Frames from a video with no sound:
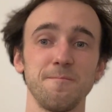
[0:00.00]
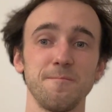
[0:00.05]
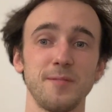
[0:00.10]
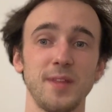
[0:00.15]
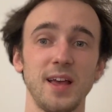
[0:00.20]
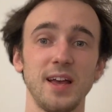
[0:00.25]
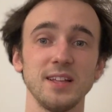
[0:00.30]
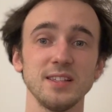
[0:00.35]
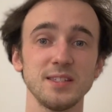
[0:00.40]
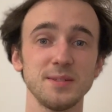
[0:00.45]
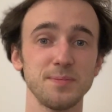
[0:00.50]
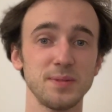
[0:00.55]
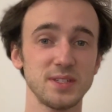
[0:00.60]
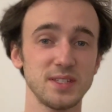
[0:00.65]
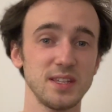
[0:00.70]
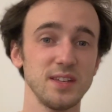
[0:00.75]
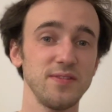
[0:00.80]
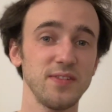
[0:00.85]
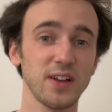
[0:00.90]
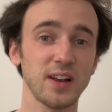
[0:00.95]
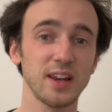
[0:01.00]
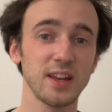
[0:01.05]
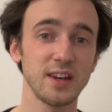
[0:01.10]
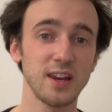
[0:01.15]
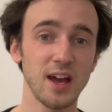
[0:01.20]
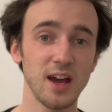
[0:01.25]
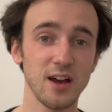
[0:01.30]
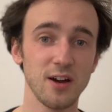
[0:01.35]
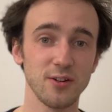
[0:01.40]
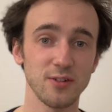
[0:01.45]
And specifically
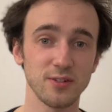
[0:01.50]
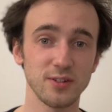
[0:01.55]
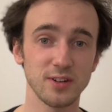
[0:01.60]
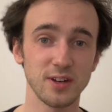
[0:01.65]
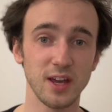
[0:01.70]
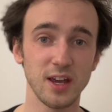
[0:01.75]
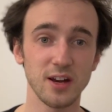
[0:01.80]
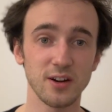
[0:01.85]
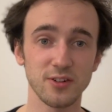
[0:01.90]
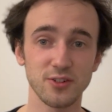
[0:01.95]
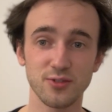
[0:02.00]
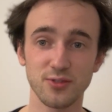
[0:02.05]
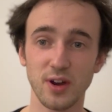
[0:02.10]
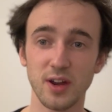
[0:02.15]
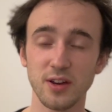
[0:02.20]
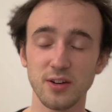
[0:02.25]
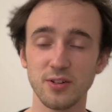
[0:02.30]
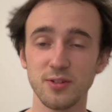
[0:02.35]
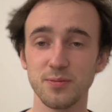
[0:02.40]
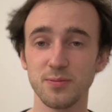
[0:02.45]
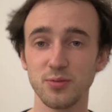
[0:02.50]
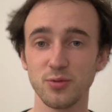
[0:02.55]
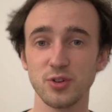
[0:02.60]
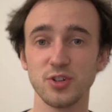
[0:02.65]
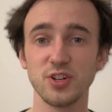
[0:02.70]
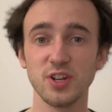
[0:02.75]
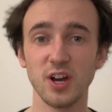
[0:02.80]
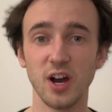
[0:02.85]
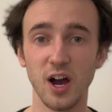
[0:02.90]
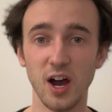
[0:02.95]
now, they are trying to push
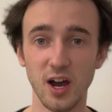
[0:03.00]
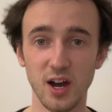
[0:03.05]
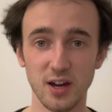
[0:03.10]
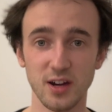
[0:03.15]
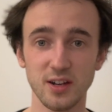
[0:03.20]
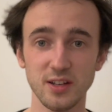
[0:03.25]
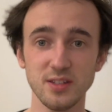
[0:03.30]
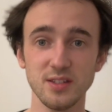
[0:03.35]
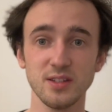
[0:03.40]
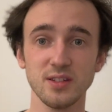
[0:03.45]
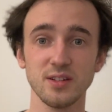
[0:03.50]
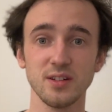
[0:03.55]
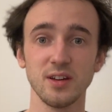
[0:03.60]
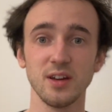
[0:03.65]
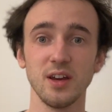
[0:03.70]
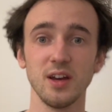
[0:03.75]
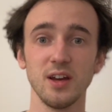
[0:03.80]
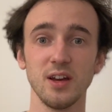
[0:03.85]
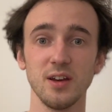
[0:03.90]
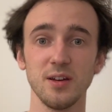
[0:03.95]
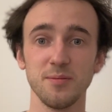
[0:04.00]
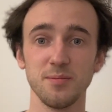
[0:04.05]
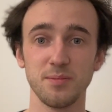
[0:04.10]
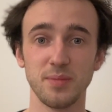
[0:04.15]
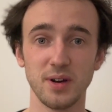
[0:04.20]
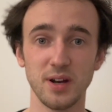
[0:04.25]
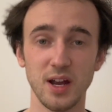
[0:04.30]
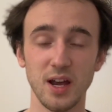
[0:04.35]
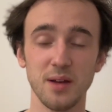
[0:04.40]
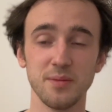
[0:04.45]
the hardest.
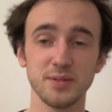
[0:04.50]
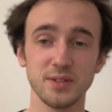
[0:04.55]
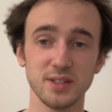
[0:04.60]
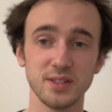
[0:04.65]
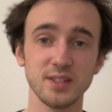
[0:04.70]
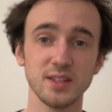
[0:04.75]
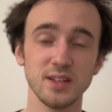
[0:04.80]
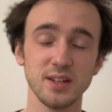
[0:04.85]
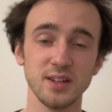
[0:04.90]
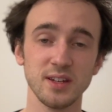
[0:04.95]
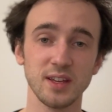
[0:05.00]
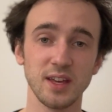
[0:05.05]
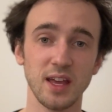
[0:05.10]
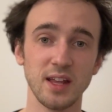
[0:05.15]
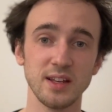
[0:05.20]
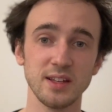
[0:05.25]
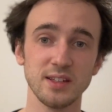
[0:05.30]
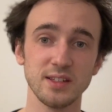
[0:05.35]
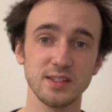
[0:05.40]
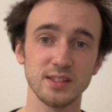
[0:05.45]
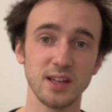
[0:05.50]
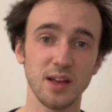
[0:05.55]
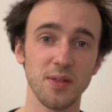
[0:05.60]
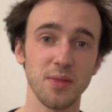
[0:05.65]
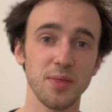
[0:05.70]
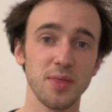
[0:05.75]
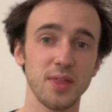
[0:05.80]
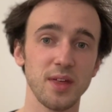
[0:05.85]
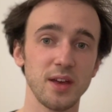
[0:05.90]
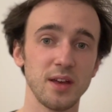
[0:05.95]
Perhaps it's indicating
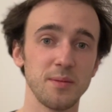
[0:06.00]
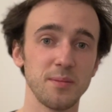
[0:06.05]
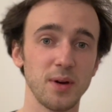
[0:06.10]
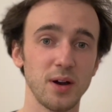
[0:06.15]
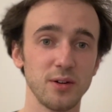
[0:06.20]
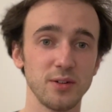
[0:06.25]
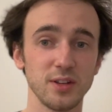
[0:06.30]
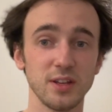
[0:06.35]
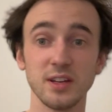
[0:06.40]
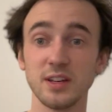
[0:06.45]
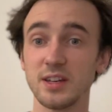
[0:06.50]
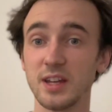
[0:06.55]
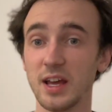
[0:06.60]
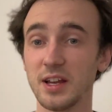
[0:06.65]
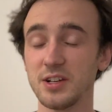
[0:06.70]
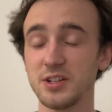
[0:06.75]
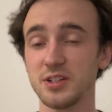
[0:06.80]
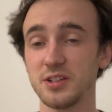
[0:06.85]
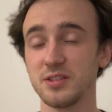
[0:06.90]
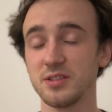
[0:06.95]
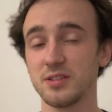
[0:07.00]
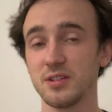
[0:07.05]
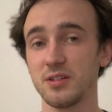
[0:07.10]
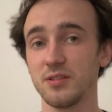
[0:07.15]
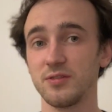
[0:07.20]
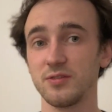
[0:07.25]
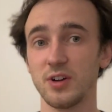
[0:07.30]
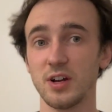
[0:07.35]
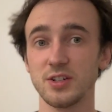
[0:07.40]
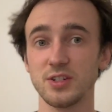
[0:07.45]
something about the intentions
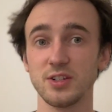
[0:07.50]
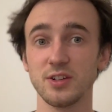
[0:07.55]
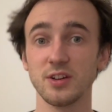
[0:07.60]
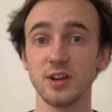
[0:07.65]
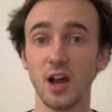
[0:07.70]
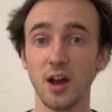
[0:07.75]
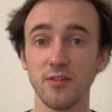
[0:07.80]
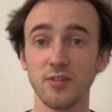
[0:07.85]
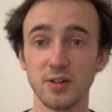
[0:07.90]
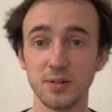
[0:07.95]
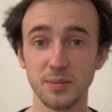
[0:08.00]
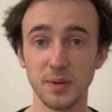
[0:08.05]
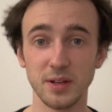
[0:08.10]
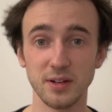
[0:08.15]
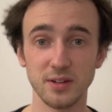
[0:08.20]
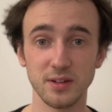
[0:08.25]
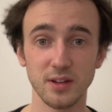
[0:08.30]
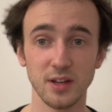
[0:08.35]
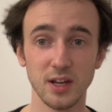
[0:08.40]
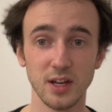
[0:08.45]
of Russian government